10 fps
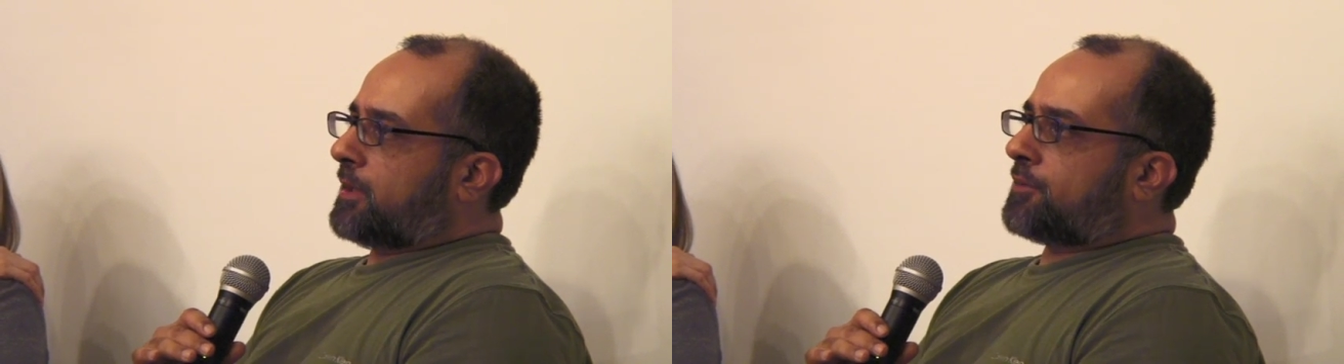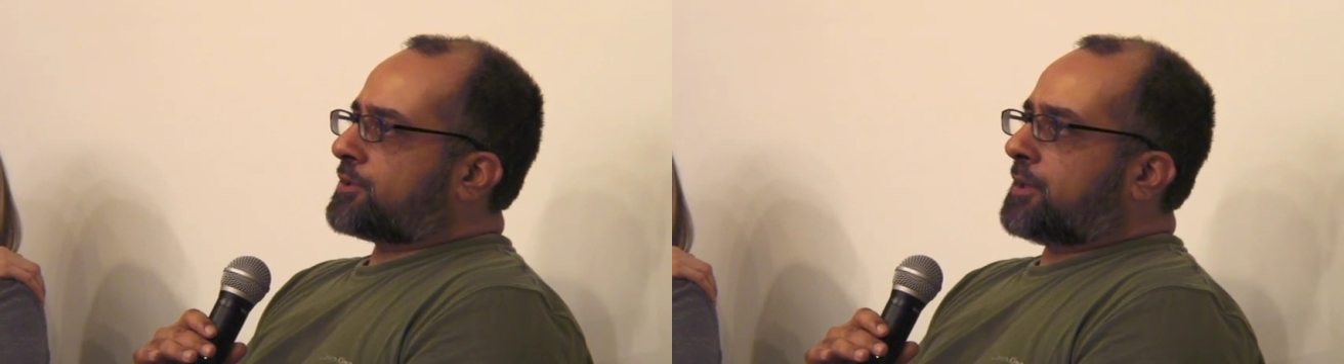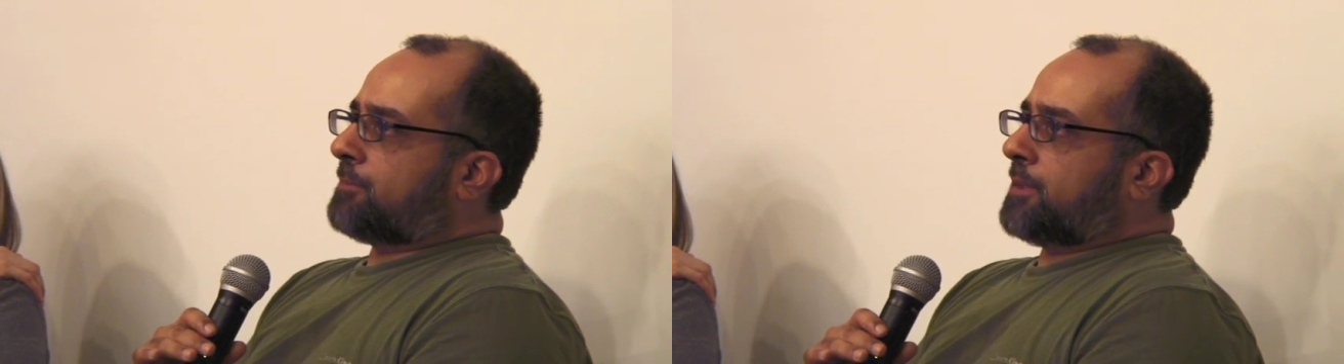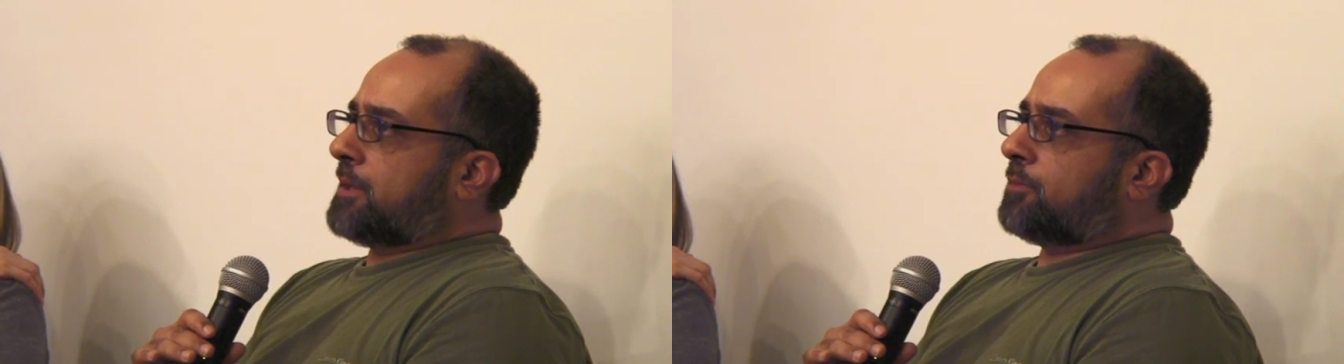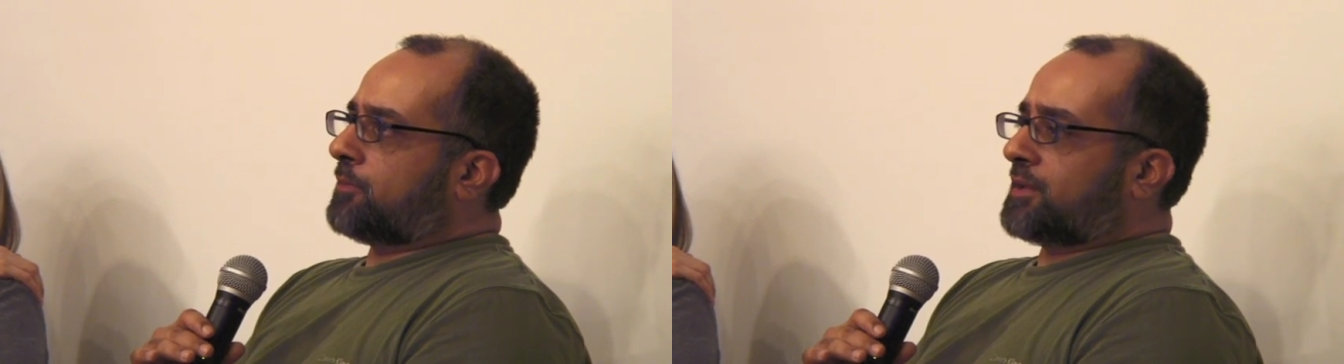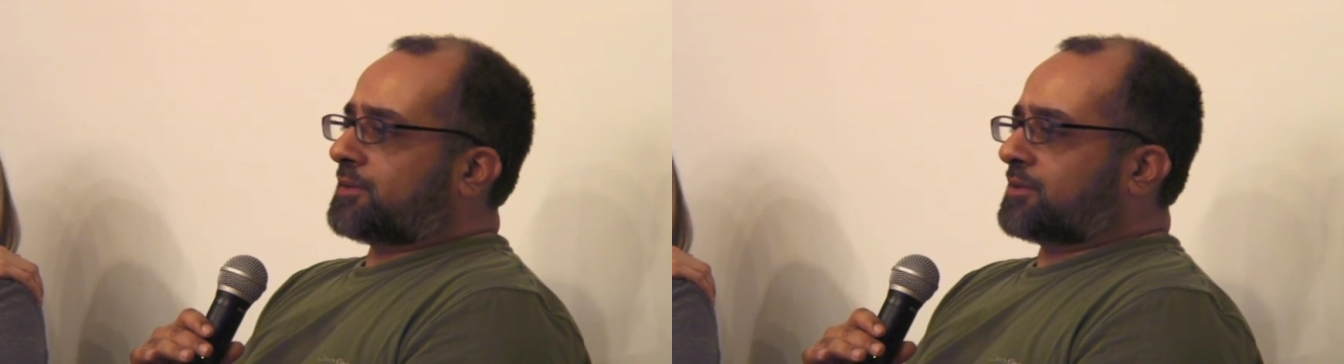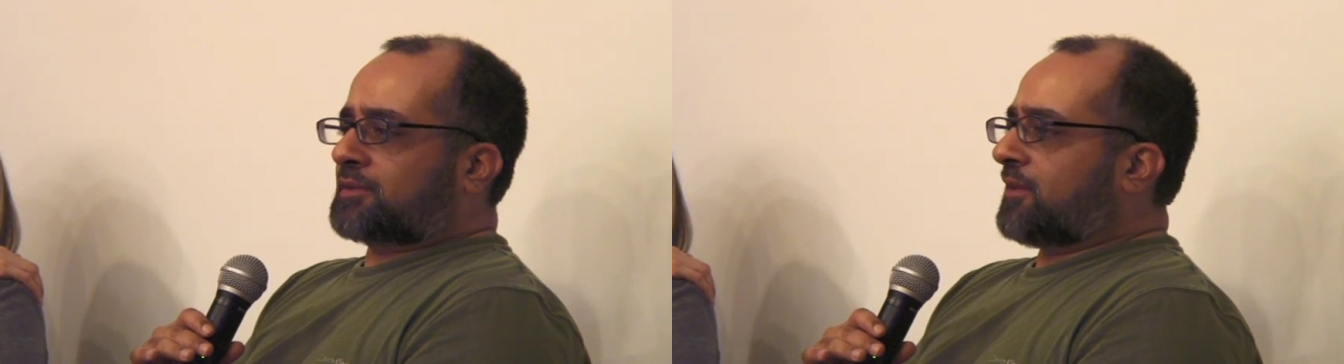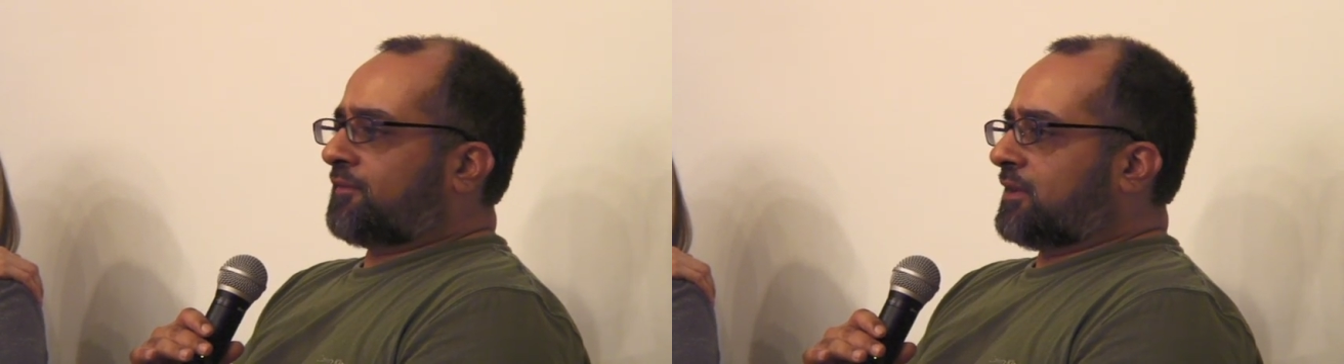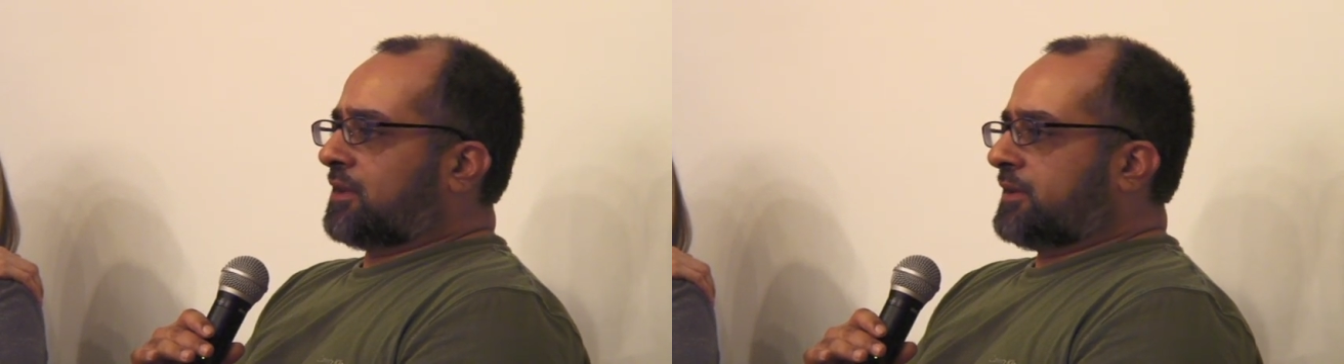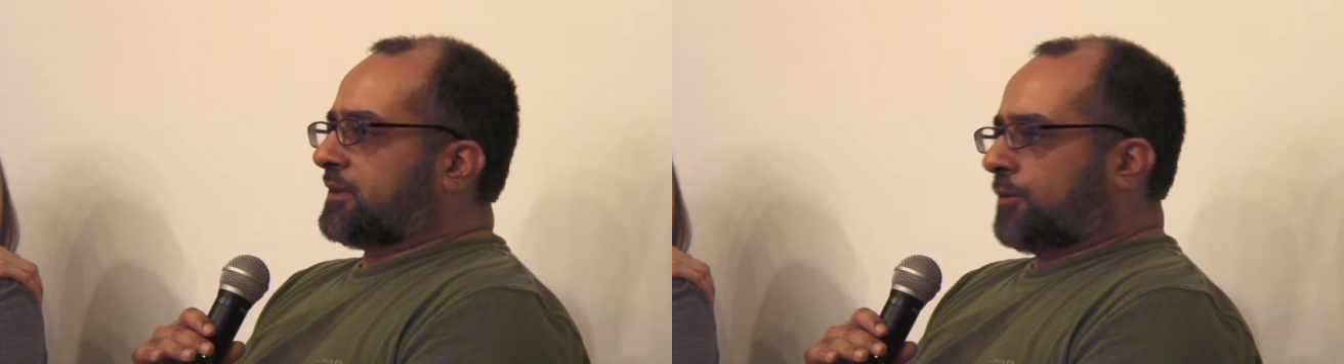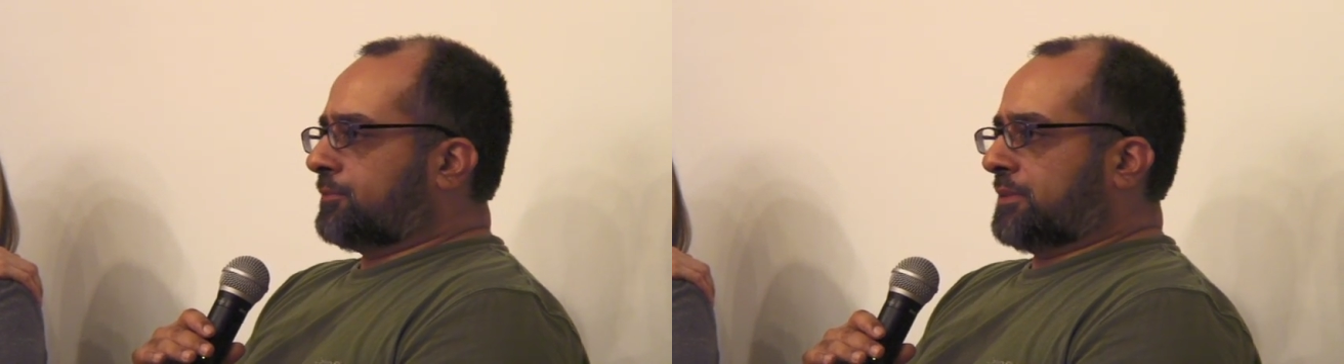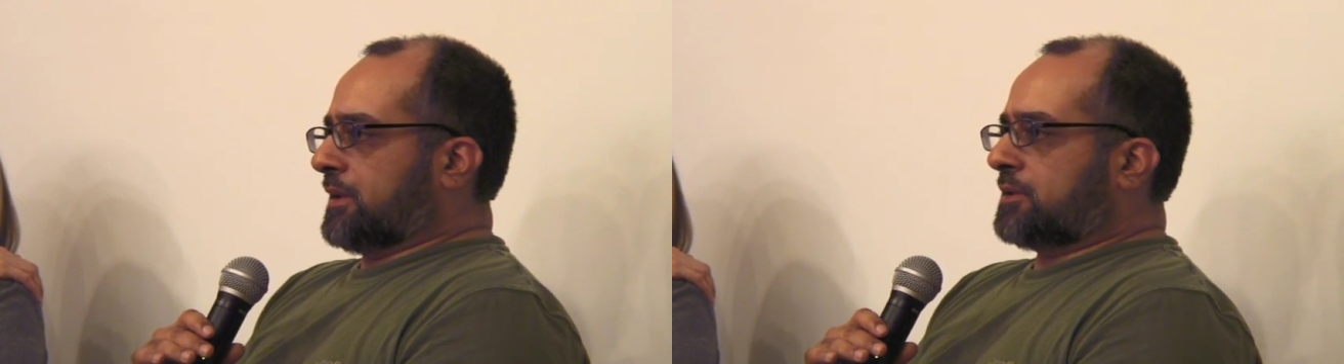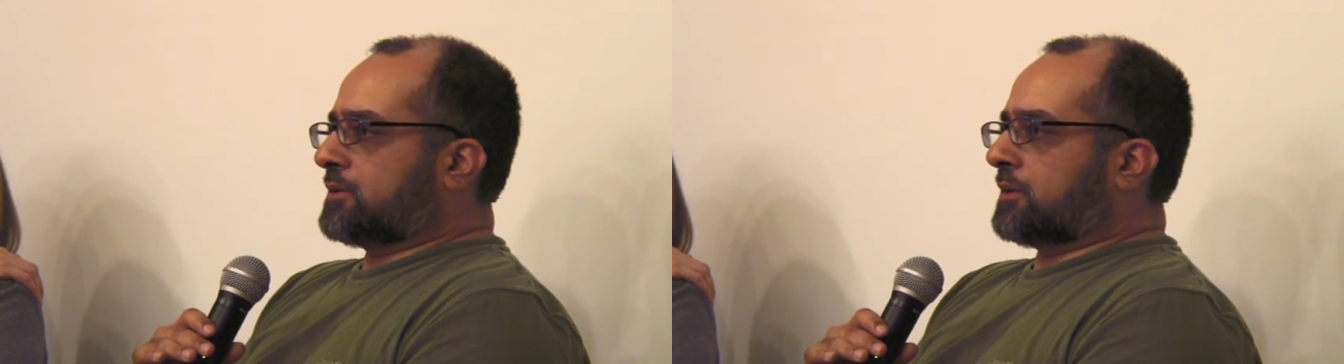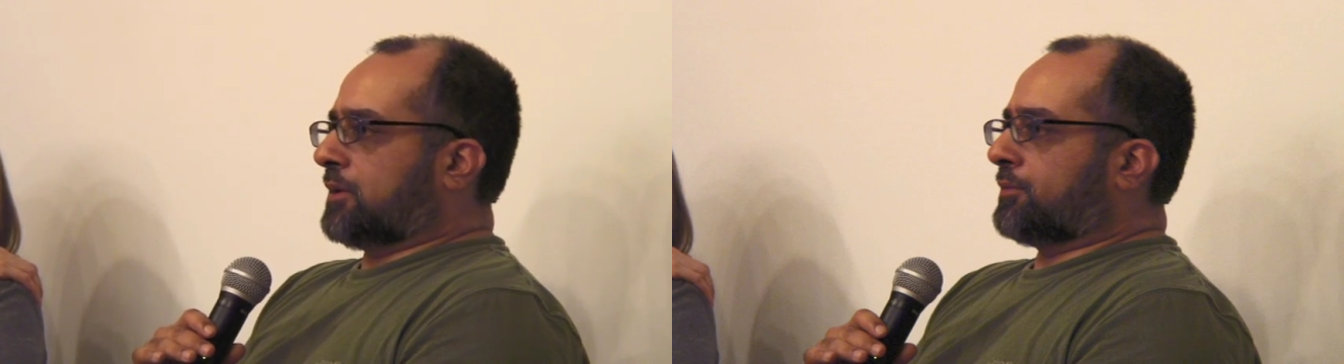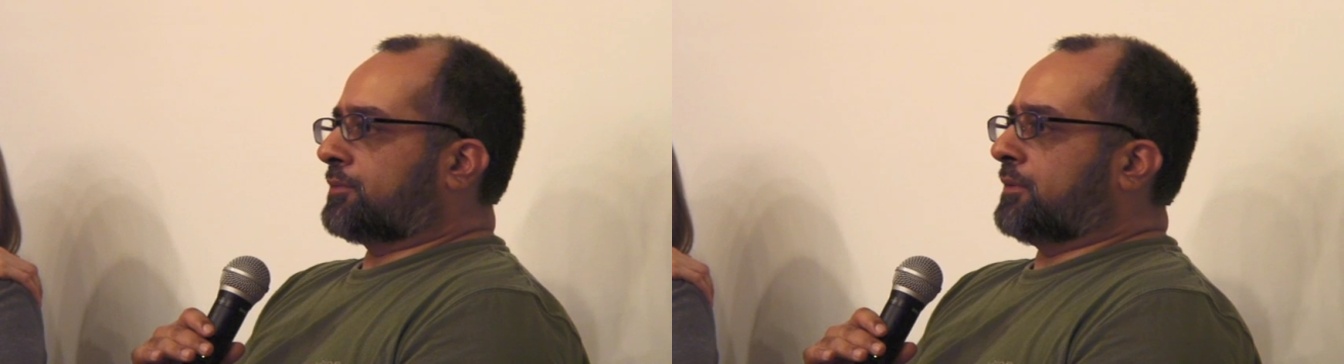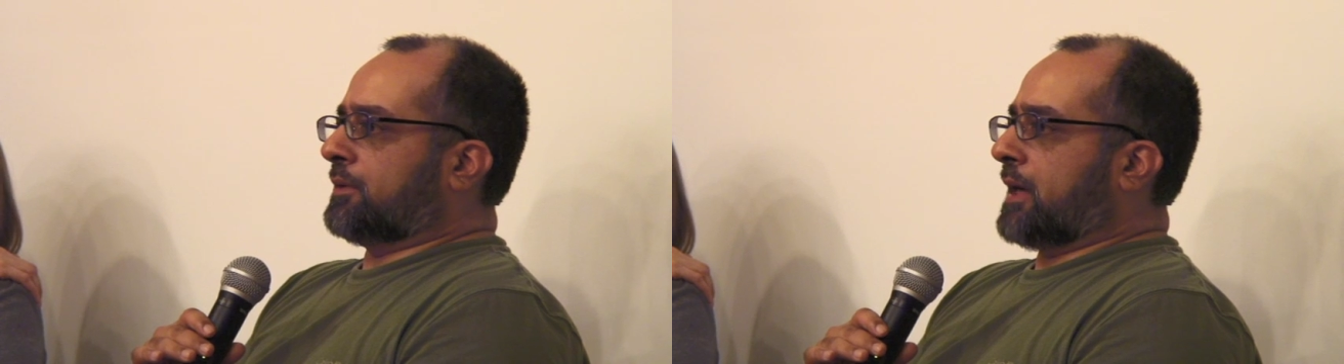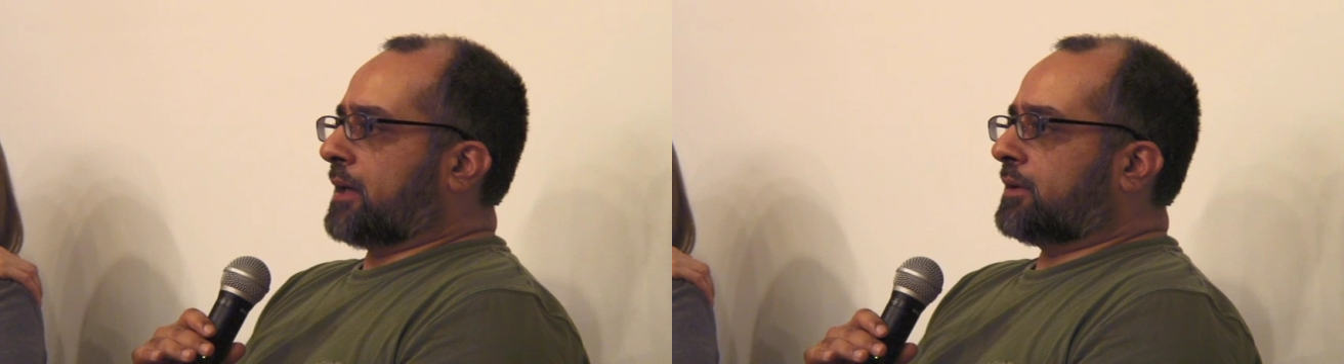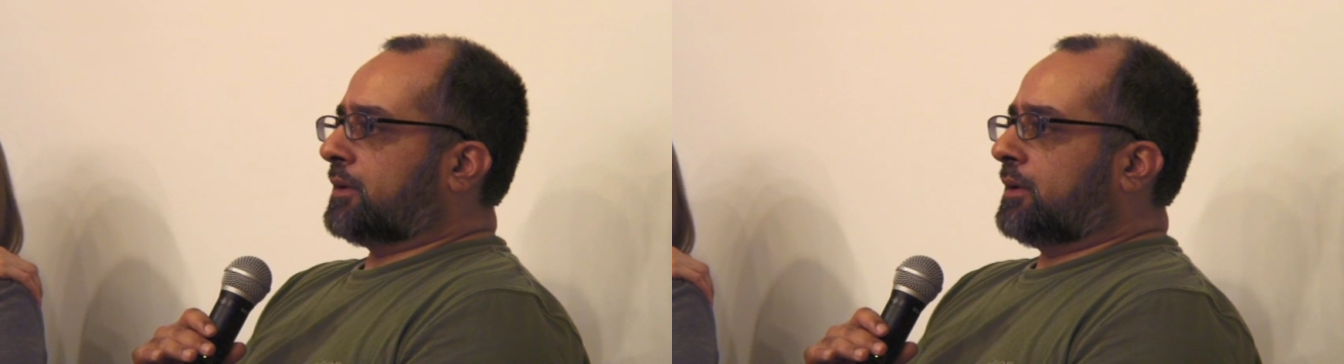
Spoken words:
there are some people that definitely don't need to go through that.